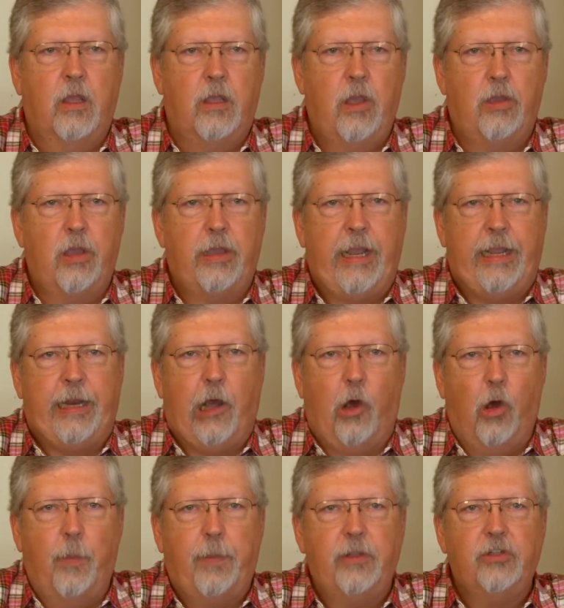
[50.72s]
You can get
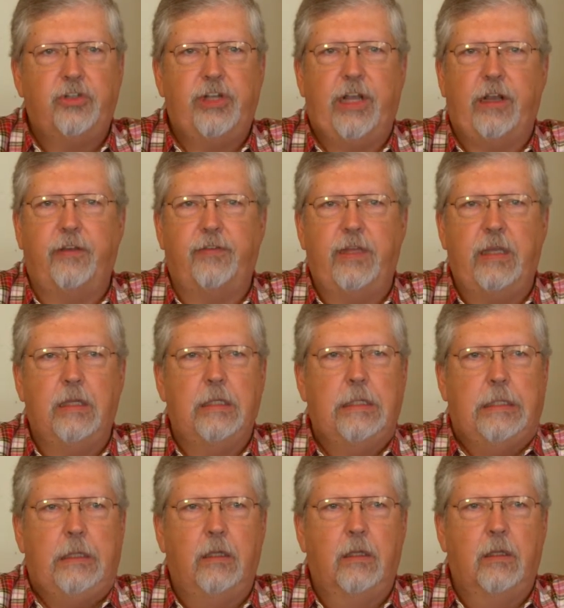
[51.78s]
open shelving,
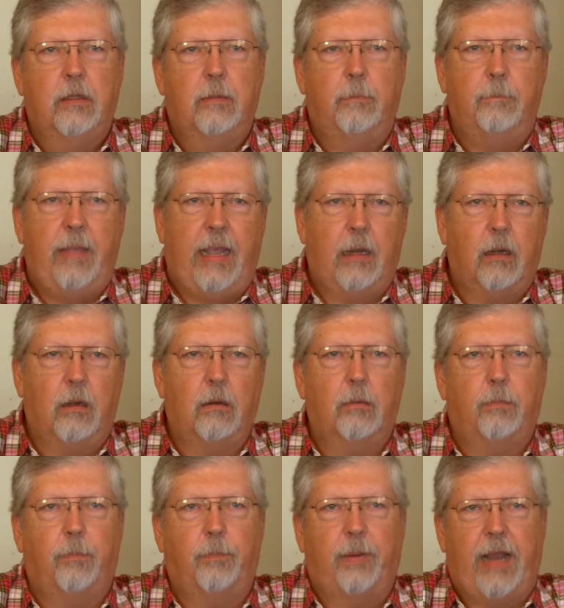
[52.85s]
metal,
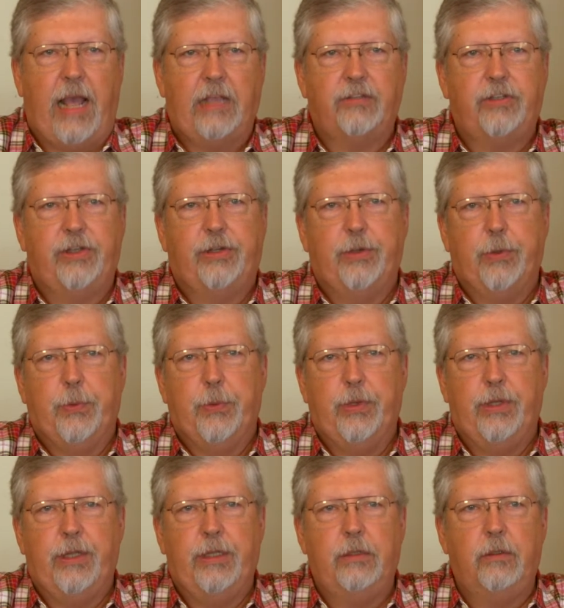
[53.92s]
plastic, or
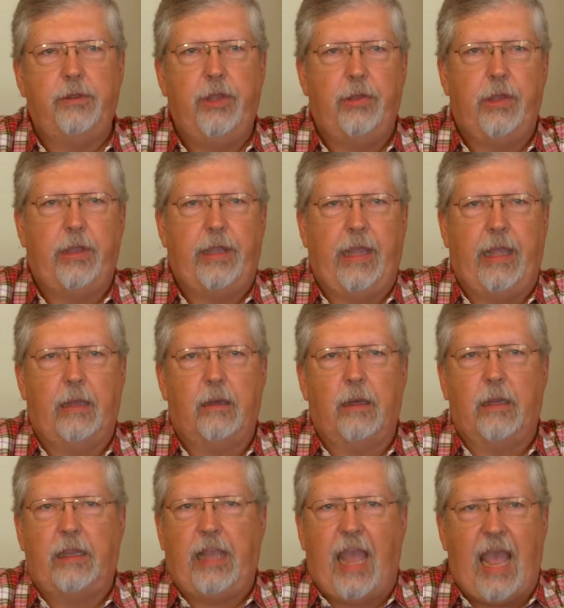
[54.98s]
wood. You can get
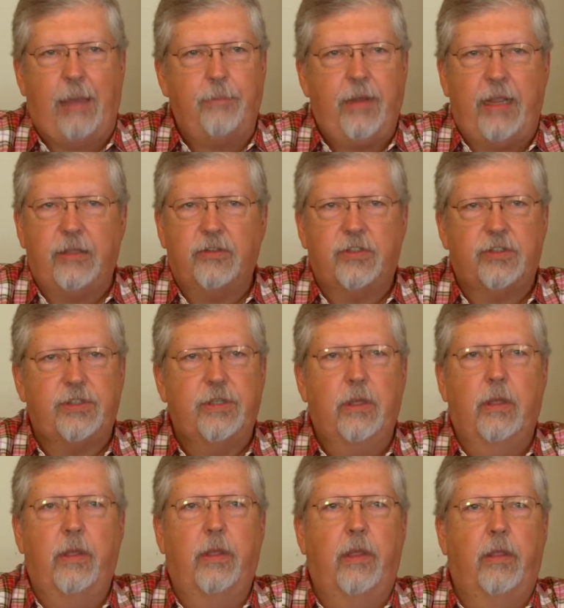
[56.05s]
cabinets
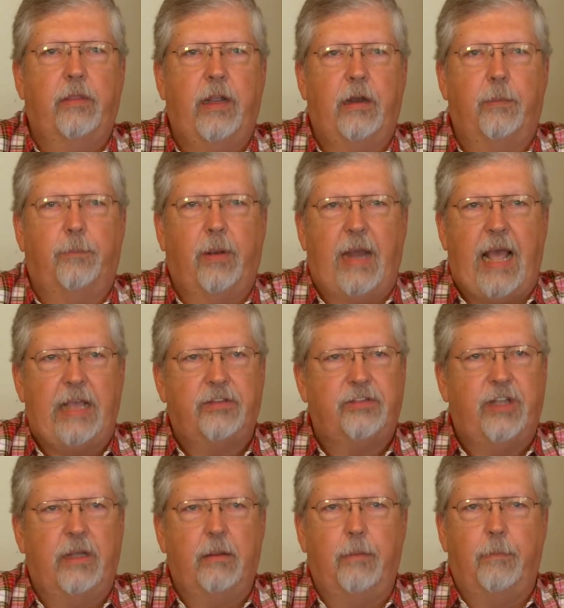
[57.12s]
that are
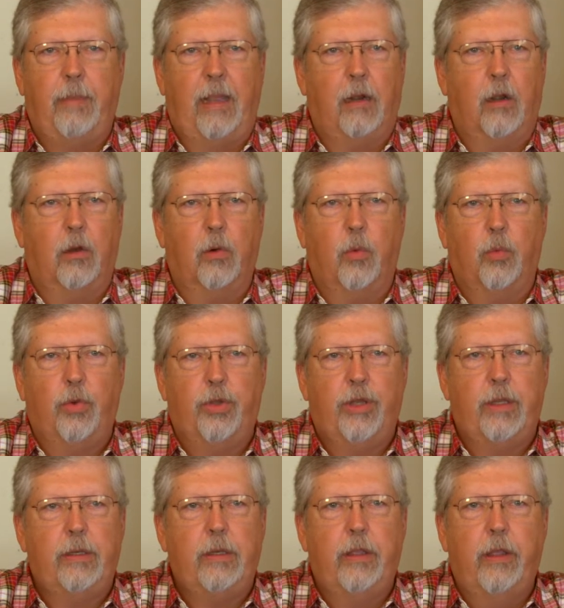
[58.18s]
plastic, metal, or
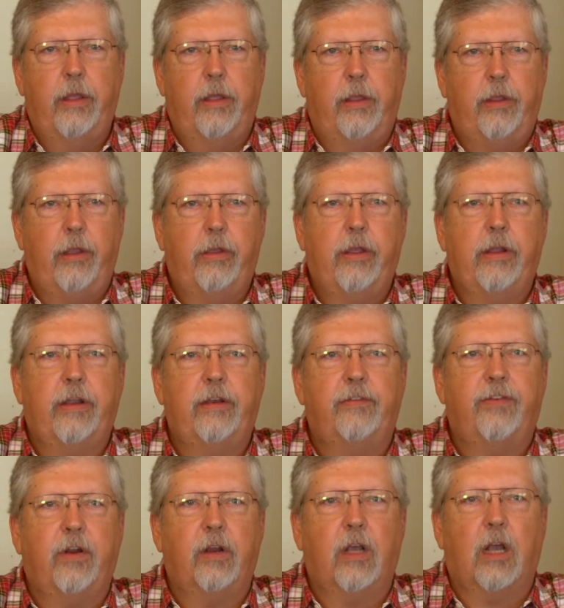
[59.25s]
wood. You can
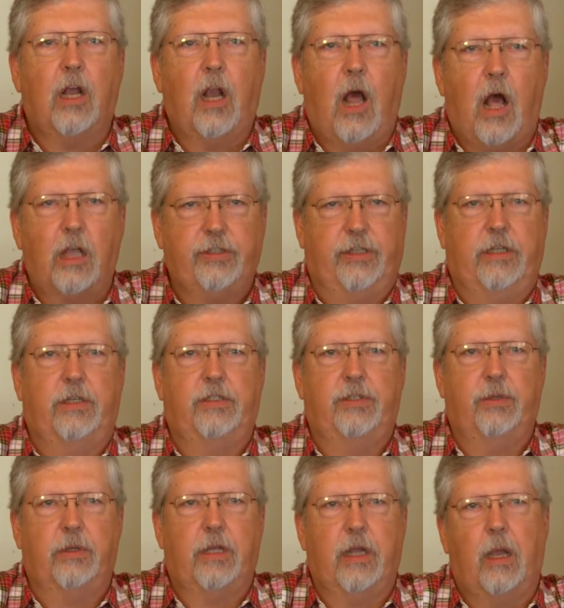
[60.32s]
convert a closet
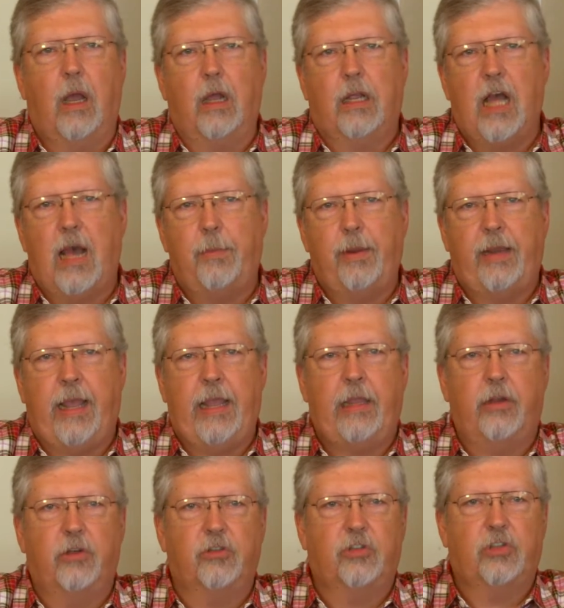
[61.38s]
to accommodate
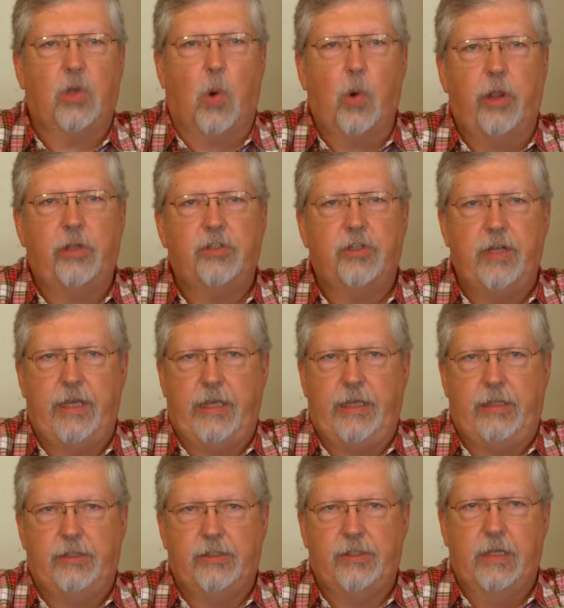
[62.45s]
your storage
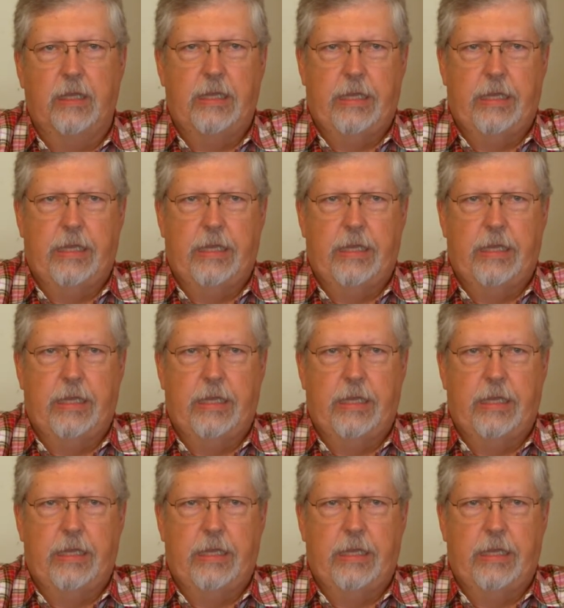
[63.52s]
needs.